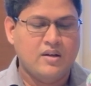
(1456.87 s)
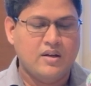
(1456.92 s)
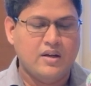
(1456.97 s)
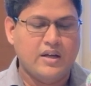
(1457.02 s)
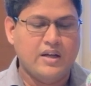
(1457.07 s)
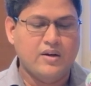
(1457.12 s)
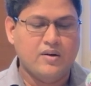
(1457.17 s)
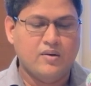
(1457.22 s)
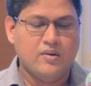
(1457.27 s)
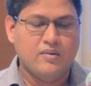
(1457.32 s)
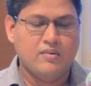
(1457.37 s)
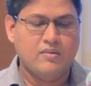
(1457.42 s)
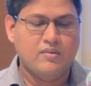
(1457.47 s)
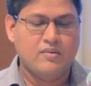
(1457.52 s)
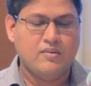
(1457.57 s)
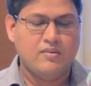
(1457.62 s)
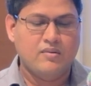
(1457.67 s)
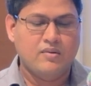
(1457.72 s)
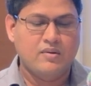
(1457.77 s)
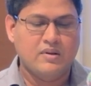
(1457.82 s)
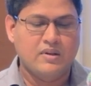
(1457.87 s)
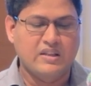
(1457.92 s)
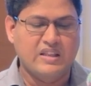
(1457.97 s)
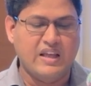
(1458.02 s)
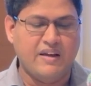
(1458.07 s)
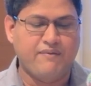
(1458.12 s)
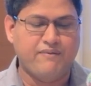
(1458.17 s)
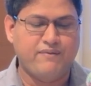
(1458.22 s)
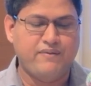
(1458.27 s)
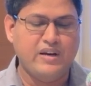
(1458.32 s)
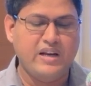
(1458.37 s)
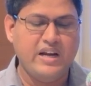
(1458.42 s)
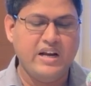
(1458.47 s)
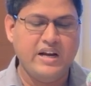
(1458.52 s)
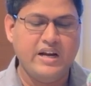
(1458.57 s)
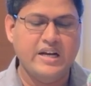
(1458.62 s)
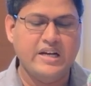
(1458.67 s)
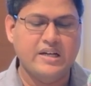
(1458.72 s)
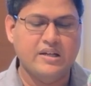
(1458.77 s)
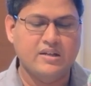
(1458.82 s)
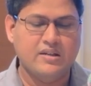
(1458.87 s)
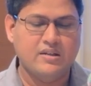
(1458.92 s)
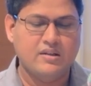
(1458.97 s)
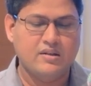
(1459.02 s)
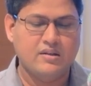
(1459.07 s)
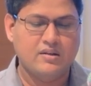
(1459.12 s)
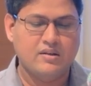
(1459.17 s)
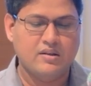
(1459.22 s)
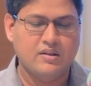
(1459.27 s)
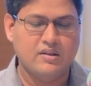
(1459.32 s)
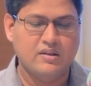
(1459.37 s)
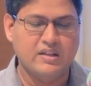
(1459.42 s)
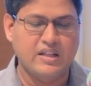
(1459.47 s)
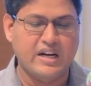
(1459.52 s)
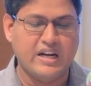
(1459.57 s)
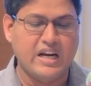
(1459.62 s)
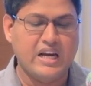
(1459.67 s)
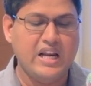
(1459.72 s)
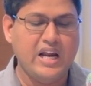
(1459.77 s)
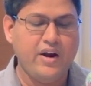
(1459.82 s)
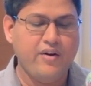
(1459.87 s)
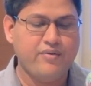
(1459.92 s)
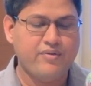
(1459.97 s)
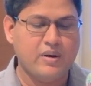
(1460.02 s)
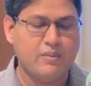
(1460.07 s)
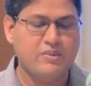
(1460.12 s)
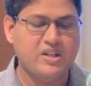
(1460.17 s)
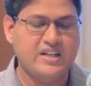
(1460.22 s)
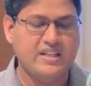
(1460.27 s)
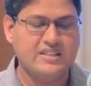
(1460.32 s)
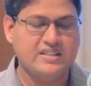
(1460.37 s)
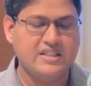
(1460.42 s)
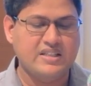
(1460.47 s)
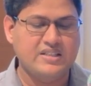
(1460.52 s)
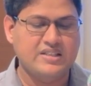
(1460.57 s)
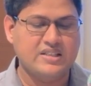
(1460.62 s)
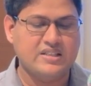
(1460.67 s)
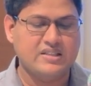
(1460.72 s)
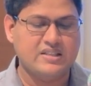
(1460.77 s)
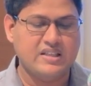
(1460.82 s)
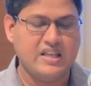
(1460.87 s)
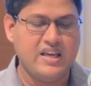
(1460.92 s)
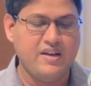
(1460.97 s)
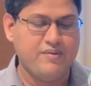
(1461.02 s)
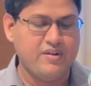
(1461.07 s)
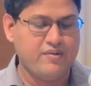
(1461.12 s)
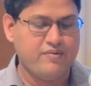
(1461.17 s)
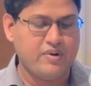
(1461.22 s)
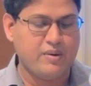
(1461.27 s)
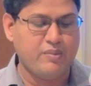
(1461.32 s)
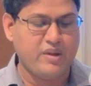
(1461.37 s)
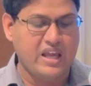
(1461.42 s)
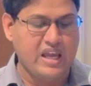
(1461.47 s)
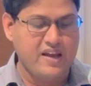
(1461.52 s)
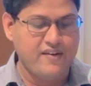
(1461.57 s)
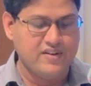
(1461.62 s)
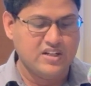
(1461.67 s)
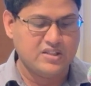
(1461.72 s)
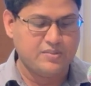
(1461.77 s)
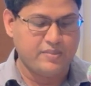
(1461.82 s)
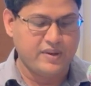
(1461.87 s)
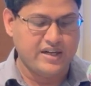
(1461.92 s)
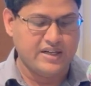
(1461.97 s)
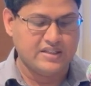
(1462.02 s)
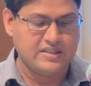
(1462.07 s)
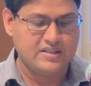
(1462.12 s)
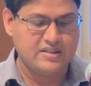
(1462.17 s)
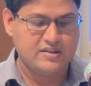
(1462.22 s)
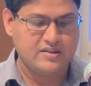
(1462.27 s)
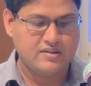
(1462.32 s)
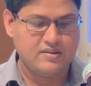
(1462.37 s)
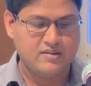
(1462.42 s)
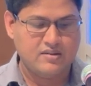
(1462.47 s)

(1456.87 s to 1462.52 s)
you know, they fled, they relieved from the diseases, even from evil spirits.